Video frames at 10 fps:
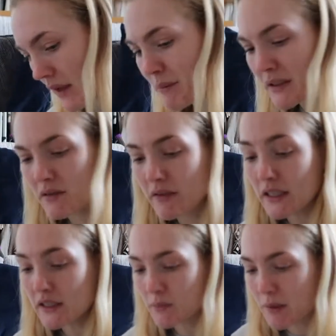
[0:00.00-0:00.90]
it's a
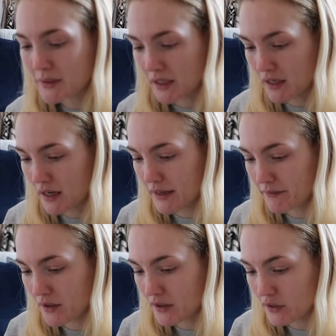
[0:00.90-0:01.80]
really good website.
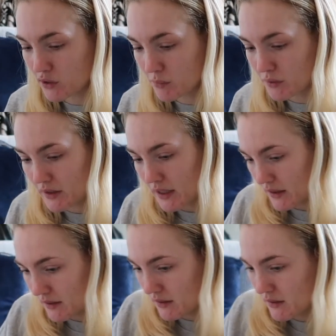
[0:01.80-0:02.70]
I've only shopped on
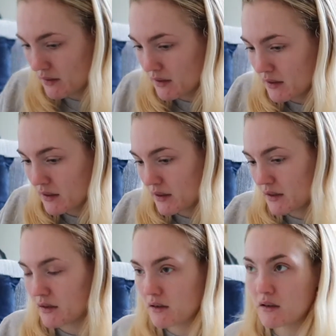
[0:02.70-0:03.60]
there
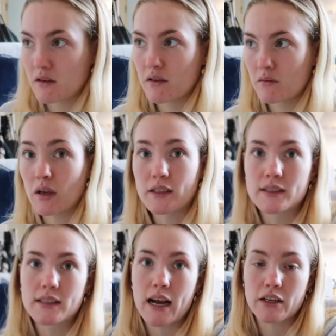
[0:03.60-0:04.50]

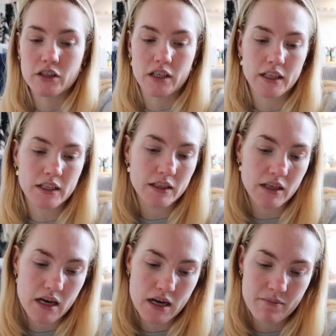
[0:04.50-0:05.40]
once, actually.
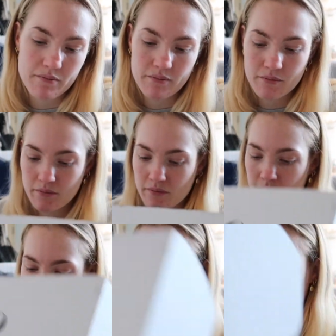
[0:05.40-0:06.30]
I'm
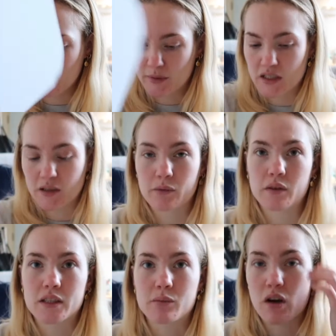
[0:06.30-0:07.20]
doing
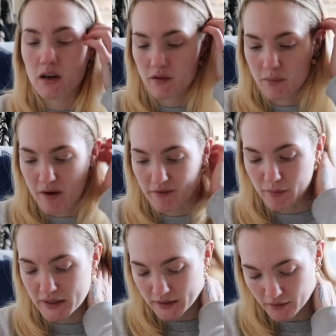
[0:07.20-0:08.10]
some work with them over on
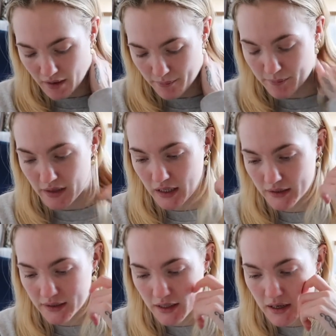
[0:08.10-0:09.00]
my Instagram.
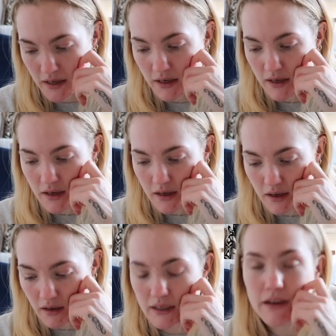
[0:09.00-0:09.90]
But
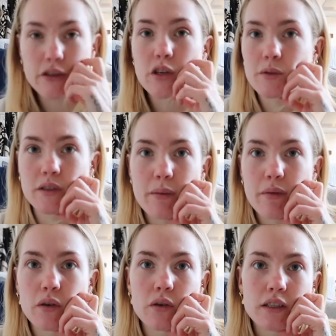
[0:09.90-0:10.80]
I'd never shopped on there
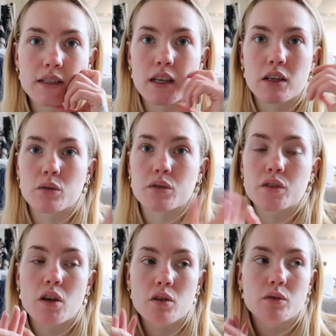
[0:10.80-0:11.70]
before, and it's like got
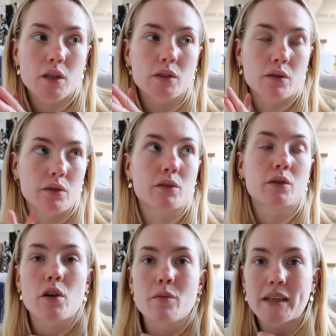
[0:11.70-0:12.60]
so
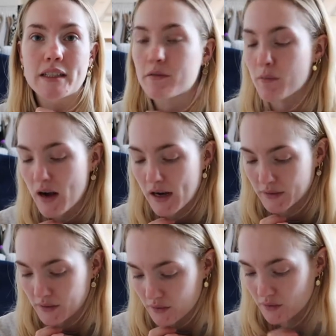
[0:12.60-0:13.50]
many different
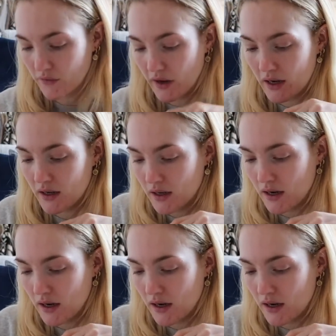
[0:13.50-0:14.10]
brands on there.